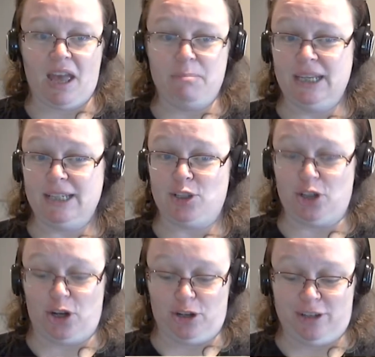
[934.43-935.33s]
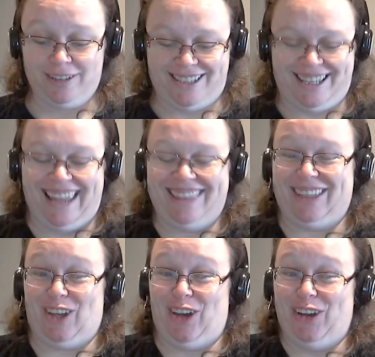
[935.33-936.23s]
meat dog, said the
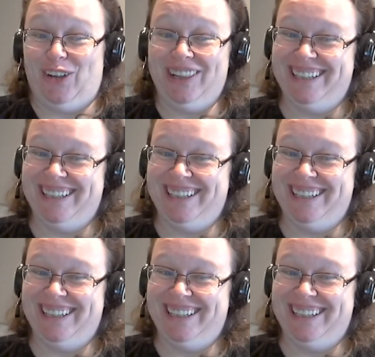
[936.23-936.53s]
girl.